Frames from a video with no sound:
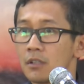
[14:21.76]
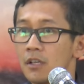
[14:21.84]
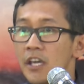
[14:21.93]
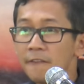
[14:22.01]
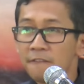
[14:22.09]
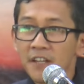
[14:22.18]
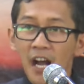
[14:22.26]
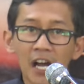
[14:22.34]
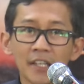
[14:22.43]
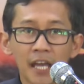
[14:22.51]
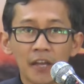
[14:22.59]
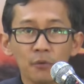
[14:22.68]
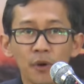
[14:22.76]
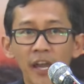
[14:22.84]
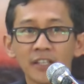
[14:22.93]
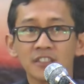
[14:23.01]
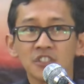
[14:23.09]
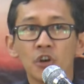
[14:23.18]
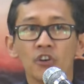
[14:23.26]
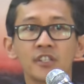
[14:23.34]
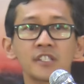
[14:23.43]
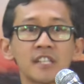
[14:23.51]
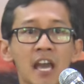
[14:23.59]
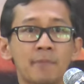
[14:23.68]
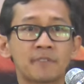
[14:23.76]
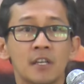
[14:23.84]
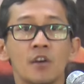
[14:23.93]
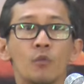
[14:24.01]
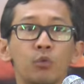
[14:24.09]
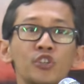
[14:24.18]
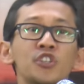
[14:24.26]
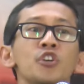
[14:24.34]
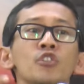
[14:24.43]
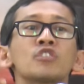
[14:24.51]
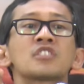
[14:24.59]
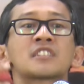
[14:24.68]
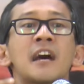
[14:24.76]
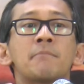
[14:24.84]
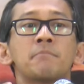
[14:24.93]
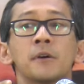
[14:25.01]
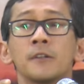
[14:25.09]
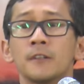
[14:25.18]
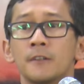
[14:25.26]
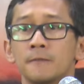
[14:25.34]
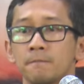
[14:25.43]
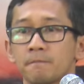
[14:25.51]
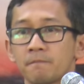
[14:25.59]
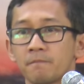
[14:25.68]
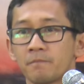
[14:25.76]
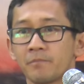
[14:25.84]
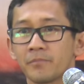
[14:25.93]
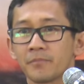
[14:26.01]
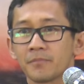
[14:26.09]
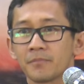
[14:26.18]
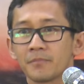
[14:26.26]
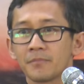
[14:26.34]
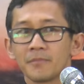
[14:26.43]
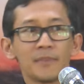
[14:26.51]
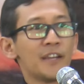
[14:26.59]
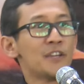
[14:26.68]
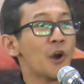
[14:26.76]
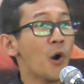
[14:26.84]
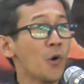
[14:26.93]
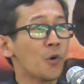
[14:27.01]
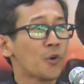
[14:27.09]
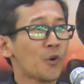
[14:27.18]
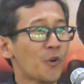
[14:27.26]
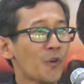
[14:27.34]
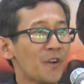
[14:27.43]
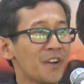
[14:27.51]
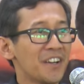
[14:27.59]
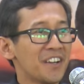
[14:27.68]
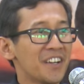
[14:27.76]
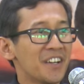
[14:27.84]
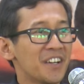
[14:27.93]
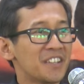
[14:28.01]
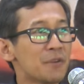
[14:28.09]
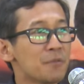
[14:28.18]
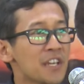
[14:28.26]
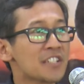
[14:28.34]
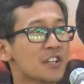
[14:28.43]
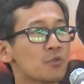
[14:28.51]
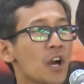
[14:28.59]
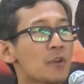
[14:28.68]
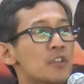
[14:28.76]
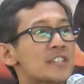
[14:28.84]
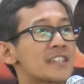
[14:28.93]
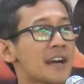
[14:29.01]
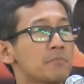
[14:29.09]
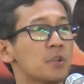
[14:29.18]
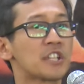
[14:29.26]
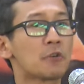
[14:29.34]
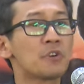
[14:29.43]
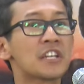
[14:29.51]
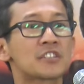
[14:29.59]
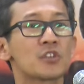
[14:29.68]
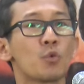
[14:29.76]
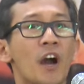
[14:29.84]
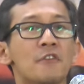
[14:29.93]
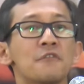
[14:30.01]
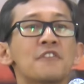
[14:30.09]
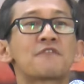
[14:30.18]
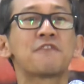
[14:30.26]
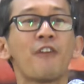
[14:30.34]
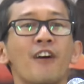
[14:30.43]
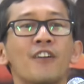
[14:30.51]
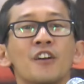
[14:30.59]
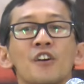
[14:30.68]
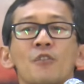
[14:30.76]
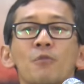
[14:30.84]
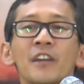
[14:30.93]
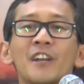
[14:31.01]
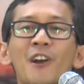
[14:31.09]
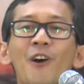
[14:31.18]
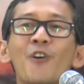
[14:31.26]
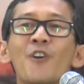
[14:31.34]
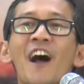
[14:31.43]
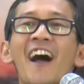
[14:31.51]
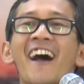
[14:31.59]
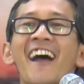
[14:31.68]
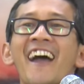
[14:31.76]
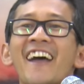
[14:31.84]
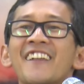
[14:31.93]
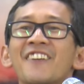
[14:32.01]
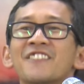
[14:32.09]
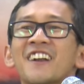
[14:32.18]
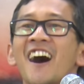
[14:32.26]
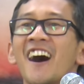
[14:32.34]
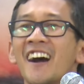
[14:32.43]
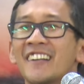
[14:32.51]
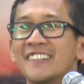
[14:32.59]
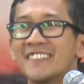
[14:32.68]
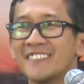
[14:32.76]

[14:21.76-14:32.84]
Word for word: If God direct your steps, would you stumble? No. The reason why we stumble, the reason why we fall, we go ahead of God.